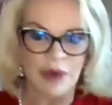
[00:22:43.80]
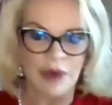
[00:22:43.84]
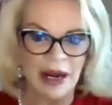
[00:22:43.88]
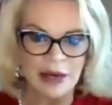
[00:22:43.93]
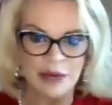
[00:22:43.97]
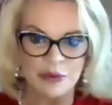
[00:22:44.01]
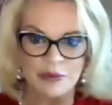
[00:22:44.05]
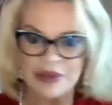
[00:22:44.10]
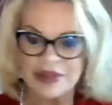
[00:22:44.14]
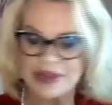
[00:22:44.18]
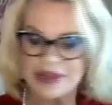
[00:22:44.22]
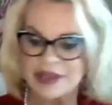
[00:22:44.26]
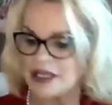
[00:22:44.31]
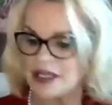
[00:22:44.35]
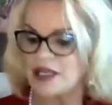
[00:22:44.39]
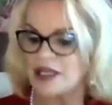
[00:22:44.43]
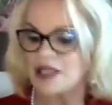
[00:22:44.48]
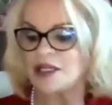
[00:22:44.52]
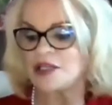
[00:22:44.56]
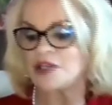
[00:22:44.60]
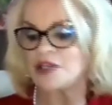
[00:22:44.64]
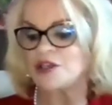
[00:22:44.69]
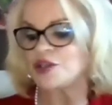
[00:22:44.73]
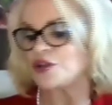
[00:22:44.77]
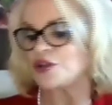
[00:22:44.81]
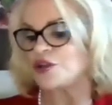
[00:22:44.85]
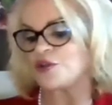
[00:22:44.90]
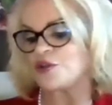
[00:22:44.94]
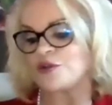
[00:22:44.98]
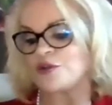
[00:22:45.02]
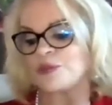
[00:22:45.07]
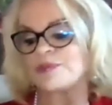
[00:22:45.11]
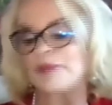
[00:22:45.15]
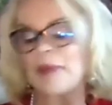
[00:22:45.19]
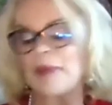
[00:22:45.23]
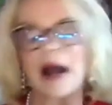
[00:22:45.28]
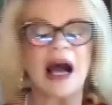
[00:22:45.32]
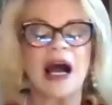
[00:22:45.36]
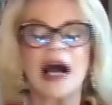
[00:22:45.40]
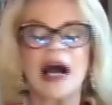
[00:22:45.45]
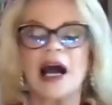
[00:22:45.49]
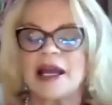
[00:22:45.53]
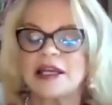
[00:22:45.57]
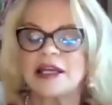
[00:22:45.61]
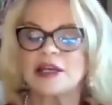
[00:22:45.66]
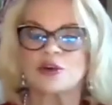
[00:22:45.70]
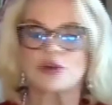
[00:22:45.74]
within your
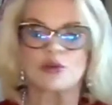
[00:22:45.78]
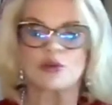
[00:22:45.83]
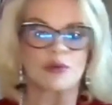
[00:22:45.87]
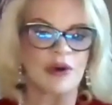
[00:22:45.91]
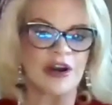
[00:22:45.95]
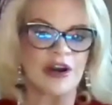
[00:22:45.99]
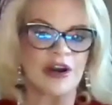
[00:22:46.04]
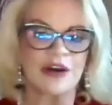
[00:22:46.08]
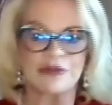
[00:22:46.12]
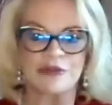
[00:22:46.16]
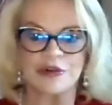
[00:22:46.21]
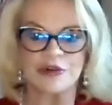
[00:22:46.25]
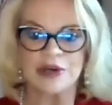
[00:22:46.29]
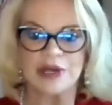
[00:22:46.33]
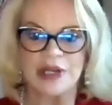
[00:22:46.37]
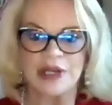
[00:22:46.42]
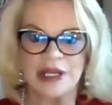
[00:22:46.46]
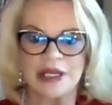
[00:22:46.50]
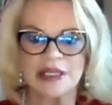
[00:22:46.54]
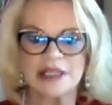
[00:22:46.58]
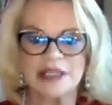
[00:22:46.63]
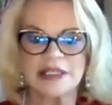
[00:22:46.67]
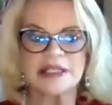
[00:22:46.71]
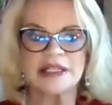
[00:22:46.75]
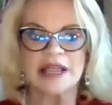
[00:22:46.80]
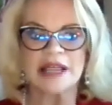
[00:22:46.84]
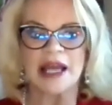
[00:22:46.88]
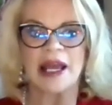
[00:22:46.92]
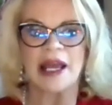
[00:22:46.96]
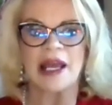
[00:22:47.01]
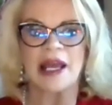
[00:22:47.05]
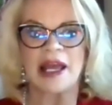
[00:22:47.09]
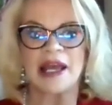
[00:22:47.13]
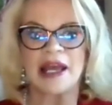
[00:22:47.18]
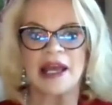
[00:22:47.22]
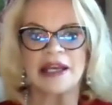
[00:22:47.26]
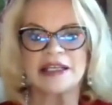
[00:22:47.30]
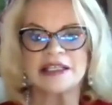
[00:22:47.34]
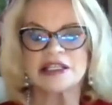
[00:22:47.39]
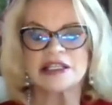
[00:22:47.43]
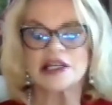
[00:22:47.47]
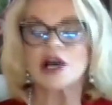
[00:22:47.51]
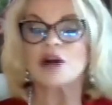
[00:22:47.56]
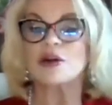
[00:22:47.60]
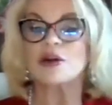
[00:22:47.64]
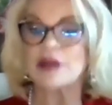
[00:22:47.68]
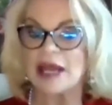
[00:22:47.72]
mind or wherever it is, and it's
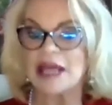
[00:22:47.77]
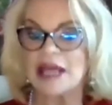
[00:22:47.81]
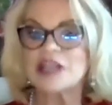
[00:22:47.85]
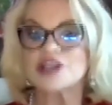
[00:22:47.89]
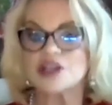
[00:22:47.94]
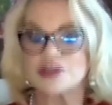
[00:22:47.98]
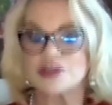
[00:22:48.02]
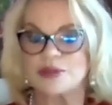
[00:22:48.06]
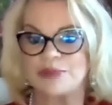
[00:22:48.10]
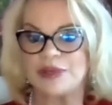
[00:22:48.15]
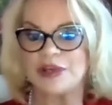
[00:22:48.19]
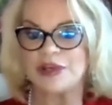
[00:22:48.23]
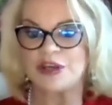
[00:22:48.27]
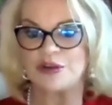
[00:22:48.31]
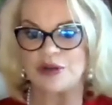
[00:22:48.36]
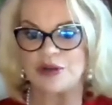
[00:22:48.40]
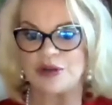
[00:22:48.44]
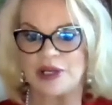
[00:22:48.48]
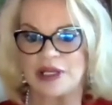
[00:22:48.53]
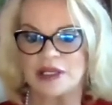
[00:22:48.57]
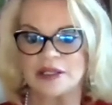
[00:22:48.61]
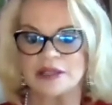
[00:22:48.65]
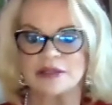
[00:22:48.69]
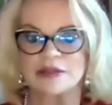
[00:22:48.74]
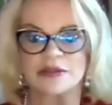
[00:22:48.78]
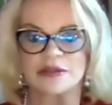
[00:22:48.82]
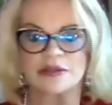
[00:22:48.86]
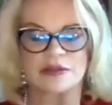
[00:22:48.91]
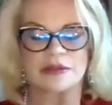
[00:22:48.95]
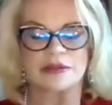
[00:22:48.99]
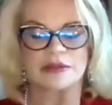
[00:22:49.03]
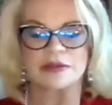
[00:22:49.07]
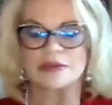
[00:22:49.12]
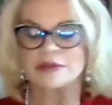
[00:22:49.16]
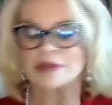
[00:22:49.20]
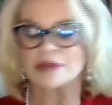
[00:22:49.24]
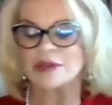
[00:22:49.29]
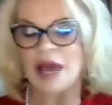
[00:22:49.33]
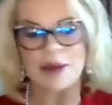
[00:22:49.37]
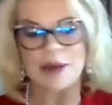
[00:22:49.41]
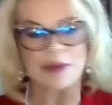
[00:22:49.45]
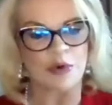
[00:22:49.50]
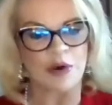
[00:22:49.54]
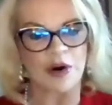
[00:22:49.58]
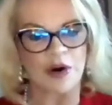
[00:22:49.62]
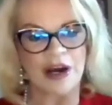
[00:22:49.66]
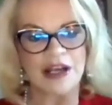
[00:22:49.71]
called edge computing. A lot
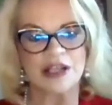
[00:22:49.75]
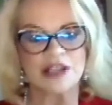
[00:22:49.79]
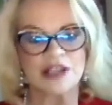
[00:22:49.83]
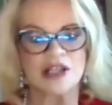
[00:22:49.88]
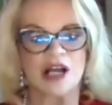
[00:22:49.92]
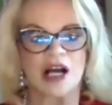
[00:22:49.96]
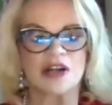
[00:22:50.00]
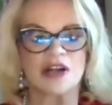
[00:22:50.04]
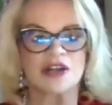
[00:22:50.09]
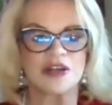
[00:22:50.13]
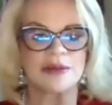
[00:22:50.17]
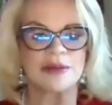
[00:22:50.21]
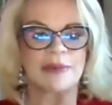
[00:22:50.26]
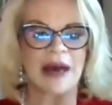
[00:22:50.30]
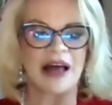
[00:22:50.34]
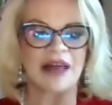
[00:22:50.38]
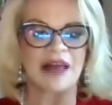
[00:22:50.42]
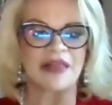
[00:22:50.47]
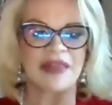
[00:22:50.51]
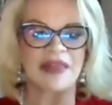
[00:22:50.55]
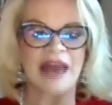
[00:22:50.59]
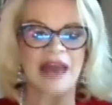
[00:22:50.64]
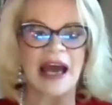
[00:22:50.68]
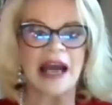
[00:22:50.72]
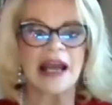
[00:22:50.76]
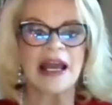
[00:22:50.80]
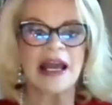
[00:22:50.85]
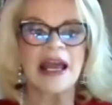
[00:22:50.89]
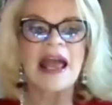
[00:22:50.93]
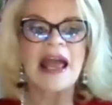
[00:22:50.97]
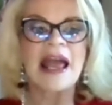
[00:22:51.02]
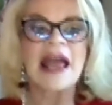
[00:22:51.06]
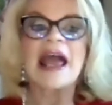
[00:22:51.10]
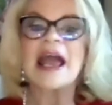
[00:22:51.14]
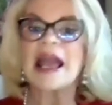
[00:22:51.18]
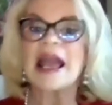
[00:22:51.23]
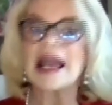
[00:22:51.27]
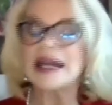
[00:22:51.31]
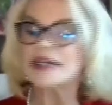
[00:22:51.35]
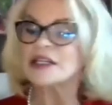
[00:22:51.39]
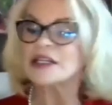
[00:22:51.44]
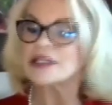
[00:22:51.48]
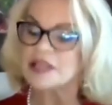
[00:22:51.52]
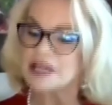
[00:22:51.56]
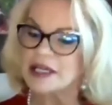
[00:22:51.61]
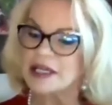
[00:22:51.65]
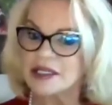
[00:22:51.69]
more I could talk to you about that.
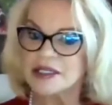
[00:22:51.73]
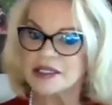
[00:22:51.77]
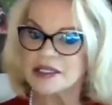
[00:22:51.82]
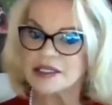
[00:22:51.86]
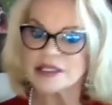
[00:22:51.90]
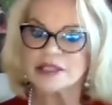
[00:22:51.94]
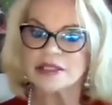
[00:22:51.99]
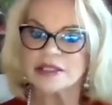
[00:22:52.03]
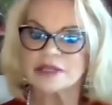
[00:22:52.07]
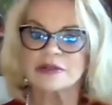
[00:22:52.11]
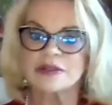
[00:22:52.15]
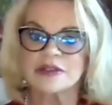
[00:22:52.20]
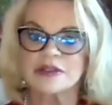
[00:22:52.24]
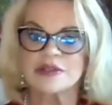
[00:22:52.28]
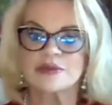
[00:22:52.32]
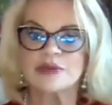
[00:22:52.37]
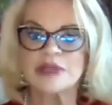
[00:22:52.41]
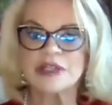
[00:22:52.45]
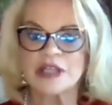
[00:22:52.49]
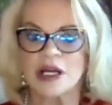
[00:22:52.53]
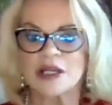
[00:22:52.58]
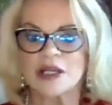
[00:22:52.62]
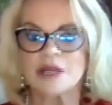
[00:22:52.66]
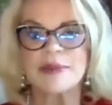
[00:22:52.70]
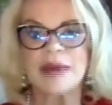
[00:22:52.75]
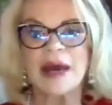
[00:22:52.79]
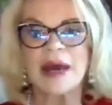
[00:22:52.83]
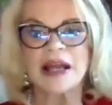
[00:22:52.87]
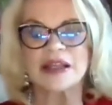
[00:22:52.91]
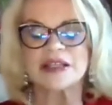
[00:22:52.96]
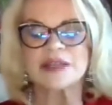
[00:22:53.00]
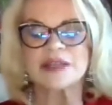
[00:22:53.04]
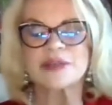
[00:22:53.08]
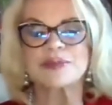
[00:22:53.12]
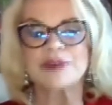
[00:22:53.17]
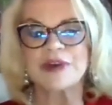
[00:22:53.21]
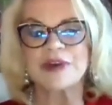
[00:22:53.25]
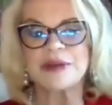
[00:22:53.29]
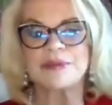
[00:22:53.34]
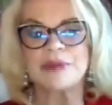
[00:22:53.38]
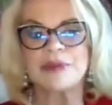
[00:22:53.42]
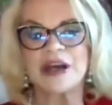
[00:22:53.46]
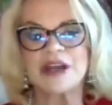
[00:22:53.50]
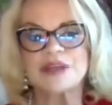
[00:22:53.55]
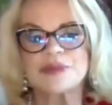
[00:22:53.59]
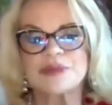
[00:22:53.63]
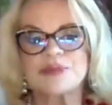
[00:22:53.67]
Analytics, as we talked about, is pretty
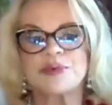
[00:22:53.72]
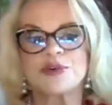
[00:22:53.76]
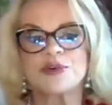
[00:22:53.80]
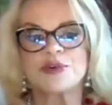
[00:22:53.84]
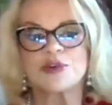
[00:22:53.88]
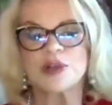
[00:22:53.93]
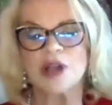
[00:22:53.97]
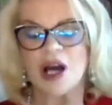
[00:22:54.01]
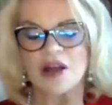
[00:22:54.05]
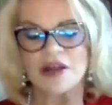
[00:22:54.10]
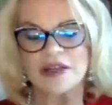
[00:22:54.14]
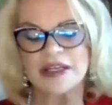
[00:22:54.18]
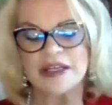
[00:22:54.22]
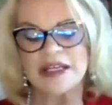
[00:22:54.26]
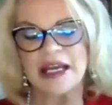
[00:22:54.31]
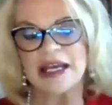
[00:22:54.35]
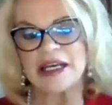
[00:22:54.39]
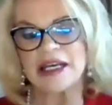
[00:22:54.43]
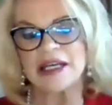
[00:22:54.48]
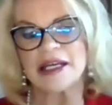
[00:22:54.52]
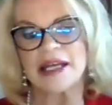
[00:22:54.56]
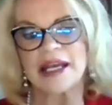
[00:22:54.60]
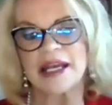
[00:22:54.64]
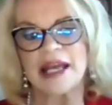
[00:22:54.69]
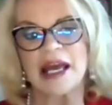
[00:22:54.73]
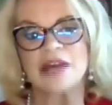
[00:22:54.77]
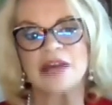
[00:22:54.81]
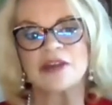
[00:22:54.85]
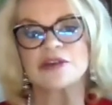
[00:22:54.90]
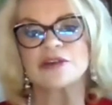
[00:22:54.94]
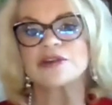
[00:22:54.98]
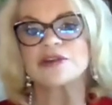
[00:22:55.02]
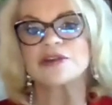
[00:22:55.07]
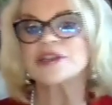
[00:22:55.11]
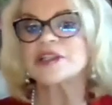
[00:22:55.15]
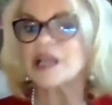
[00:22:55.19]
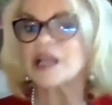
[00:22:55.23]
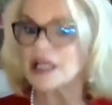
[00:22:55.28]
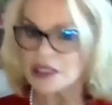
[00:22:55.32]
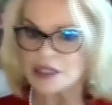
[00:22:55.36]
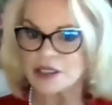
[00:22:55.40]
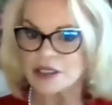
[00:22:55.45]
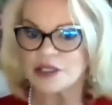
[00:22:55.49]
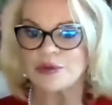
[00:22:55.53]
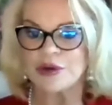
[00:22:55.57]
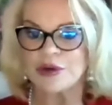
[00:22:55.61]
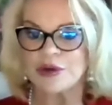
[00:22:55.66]
much pulling all the data together, telling
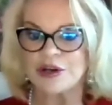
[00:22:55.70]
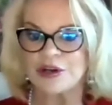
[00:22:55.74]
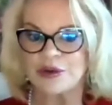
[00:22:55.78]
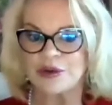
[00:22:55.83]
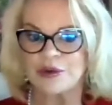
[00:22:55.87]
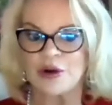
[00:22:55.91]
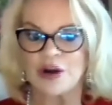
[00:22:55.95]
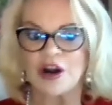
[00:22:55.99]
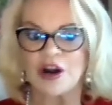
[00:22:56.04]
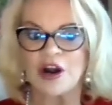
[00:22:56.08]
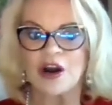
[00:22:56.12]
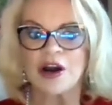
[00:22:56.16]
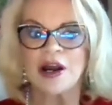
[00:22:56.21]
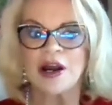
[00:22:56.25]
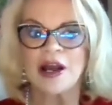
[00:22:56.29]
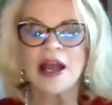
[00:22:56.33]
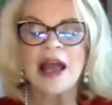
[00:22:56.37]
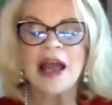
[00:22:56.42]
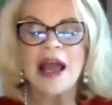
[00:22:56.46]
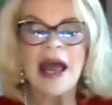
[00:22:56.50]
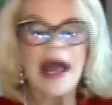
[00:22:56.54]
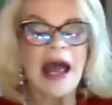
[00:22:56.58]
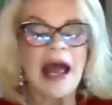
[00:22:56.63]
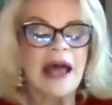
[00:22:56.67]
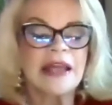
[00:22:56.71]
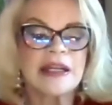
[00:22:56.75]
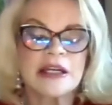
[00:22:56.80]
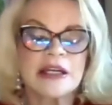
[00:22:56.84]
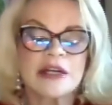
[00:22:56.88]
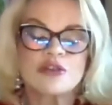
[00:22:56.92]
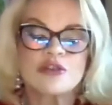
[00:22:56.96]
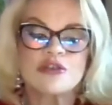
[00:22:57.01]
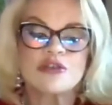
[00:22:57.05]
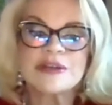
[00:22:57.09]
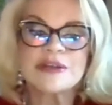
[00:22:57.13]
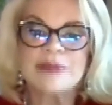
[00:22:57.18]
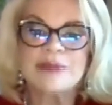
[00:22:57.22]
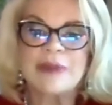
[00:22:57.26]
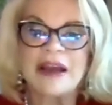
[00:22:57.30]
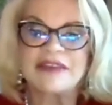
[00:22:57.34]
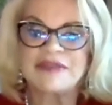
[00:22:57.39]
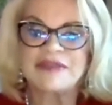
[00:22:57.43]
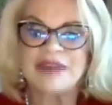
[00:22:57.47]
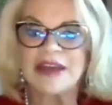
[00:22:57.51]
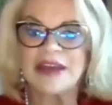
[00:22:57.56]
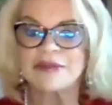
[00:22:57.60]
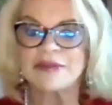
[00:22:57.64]
you where you are. And then, of course, my
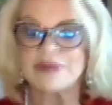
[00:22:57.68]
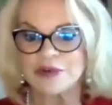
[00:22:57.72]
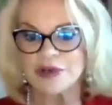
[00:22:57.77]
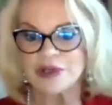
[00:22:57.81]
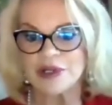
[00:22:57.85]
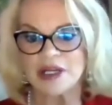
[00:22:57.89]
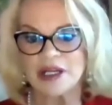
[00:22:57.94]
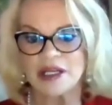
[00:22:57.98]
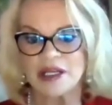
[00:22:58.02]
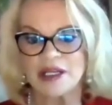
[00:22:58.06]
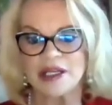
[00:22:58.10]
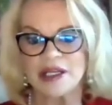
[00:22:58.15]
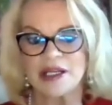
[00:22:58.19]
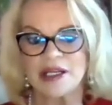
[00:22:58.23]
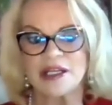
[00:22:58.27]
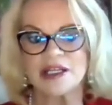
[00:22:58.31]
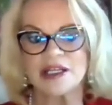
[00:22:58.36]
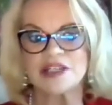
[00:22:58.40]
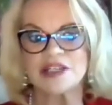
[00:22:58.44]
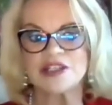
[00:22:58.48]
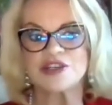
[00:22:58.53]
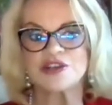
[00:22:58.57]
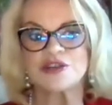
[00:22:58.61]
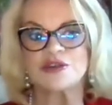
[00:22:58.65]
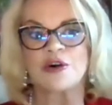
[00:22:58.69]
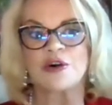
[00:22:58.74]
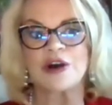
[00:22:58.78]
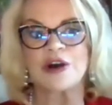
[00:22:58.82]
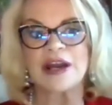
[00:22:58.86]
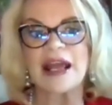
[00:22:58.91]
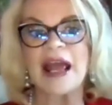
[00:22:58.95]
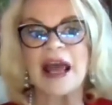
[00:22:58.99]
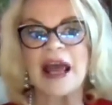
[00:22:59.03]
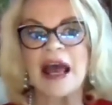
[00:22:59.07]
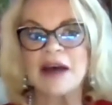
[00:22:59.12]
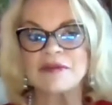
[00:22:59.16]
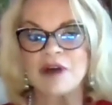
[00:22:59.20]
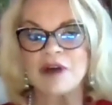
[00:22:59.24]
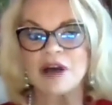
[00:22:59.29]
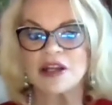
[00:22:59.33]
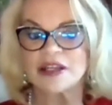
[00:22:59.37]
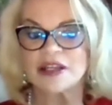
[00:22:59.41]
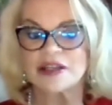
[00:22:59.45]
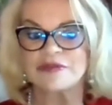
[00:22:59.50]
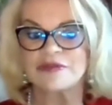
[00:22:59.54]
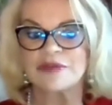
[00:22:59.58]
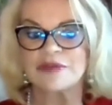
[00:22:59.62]
favorite is you already have all
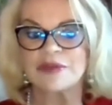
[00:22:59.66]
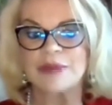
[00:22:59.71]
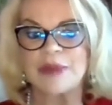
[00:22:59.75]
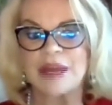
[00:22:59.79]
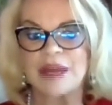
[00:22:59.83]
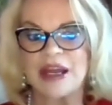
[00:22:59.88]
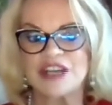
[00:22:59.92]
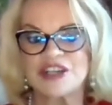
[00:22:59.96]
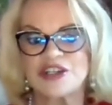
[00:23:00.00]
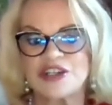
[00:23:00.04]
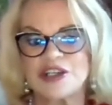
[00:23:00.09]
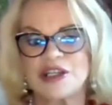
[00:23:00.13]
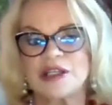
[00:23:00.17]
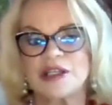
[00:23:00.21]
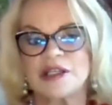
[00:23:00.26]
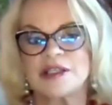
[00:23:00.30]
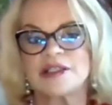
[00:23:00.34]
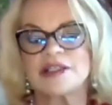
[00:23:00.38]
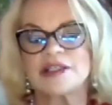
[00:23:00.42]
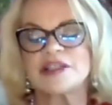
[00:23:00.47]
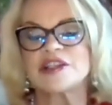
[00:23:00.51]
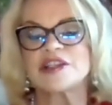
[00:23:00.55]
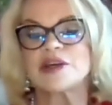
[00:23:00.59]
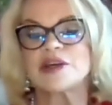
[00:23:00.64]
the information, so